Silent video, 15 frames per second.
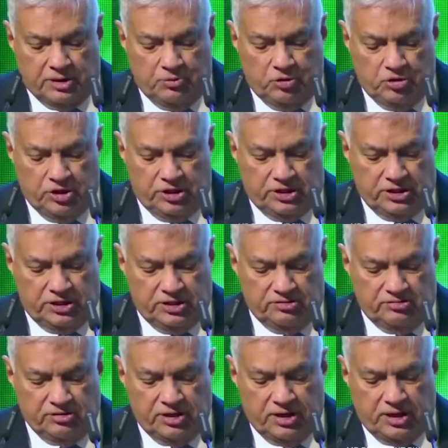
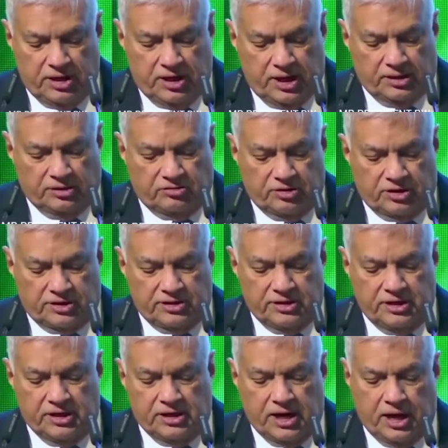communities, and
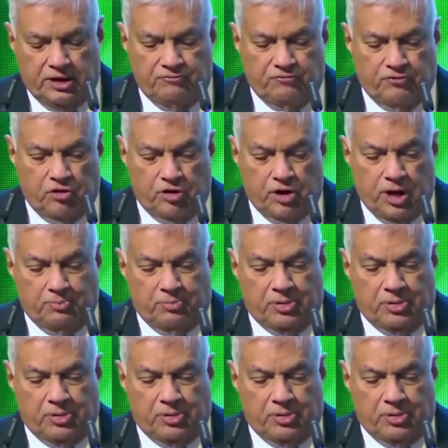threatening life on our